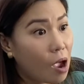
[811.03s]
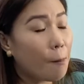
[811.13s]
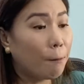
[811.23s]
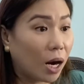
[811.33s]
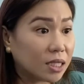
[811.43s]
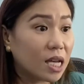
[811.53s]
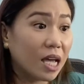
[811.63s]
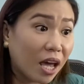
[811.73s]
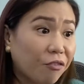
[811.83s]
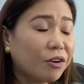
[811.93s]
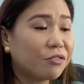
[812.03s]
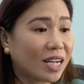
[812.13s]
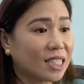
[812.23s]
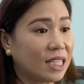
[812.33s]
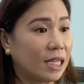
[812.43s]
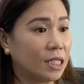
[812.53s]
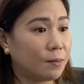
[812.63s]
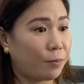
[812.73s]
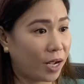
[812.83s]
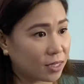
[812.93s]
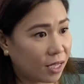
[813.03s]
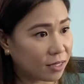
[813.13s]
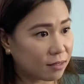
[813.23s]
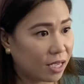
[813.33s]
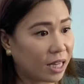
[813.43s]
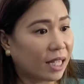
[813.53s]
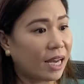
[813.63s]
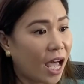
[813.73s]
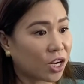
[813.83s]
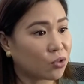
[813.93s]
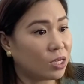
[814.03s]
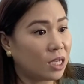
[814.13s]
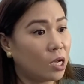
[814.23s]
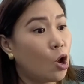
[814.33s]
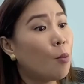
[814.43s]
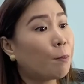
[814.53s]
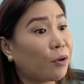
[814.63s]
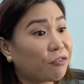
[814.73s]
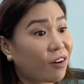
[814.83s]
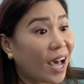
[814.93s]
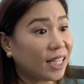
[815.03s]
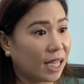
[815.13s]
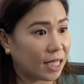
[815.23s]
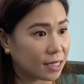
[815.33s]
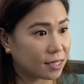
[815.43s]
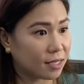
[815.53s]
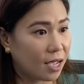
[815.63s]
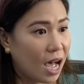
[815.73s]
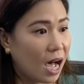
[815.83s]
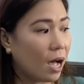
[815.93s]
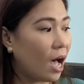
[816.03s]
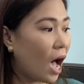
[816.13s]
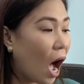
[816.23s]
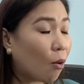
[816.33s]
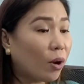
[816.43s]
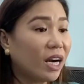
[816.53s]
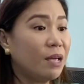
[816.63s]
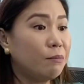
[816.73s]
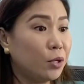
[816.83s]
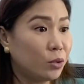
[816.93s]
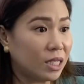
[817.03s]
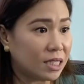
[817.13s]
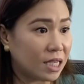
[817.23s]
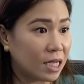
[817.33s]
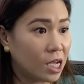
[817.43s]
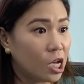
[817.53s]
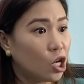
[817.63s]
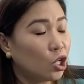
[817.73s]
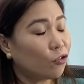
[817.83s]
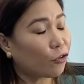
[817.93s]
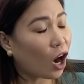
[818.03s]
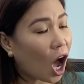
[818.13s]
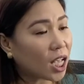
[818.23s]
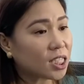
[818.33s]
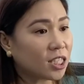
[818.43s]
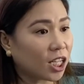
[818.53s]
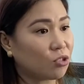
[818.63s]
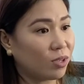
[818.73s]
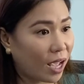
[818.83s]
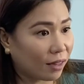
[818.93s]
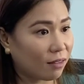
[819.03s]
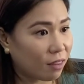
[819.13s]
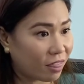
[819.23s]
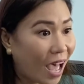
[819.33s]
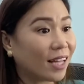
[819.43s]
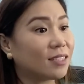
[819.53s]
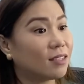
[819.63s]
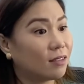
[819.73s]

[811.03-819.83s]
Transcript: But if a vaccine is present, it can actually provide us our immunity for us not to get that